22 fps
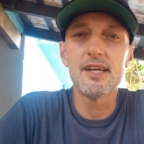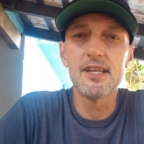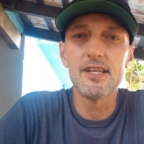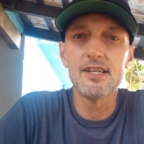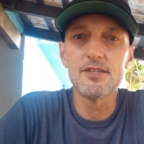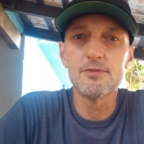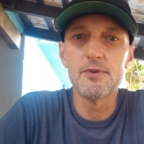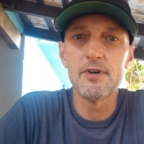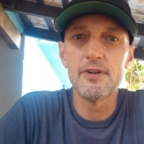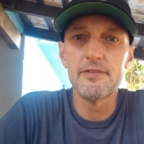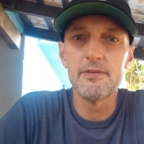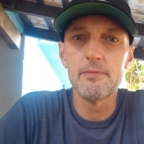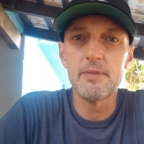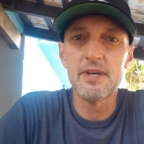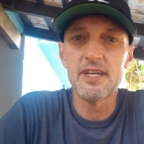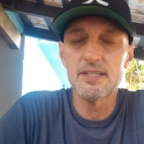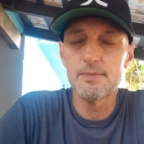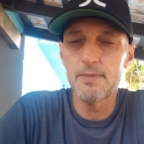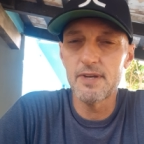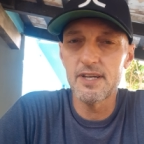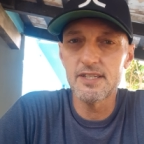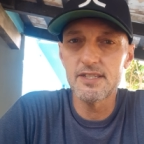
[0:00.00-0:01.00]
it is one of the
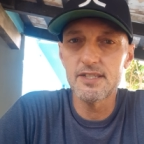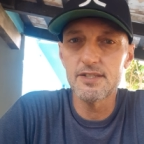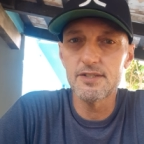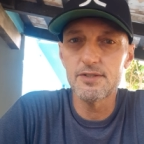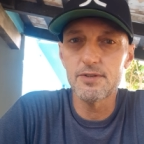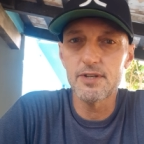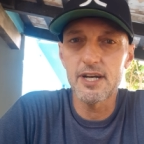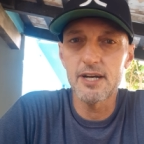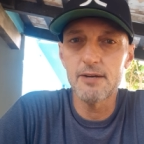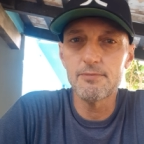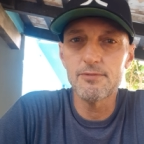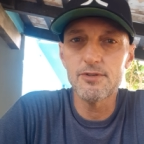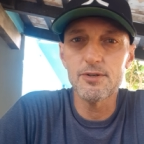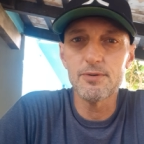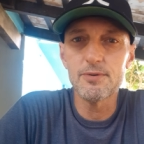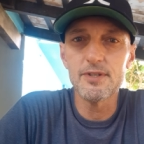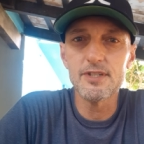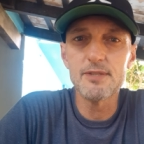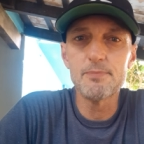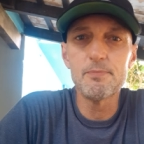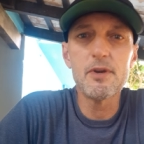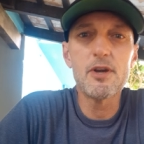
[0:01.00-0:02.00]
best places to come
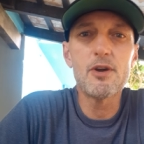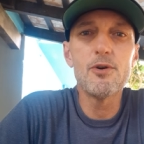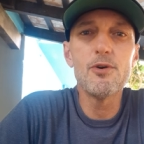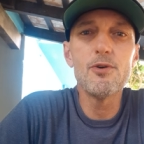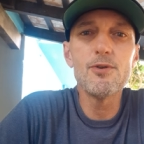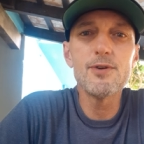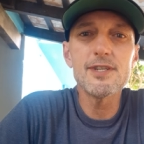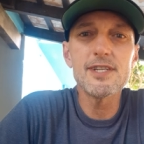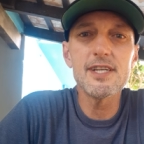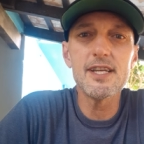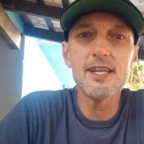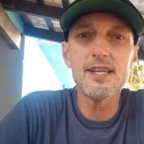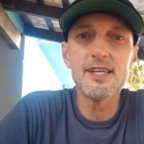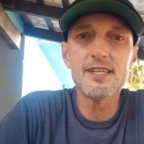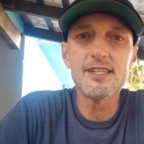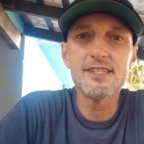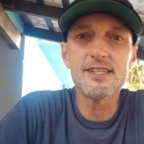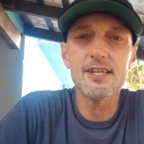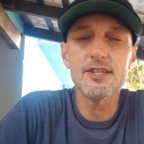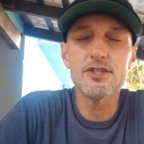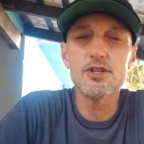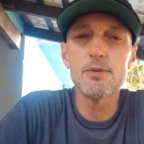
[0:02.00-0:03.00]
to is because it
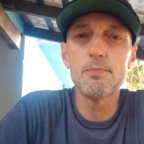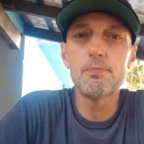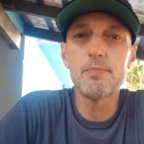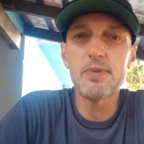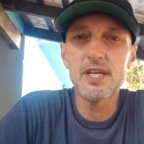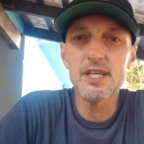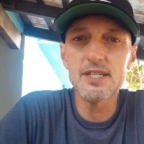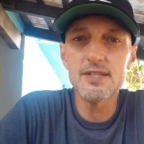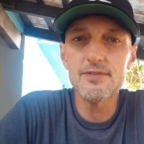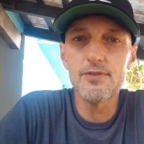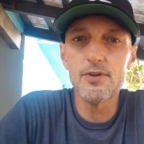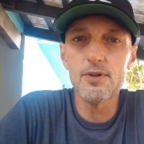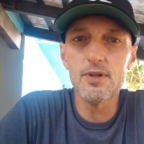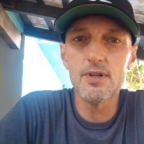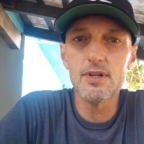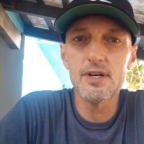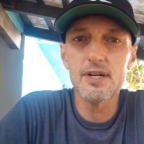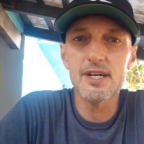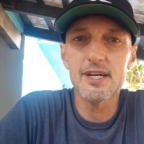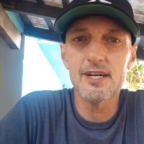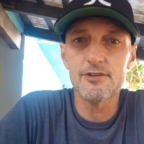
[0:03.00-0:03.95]
is such a peaceful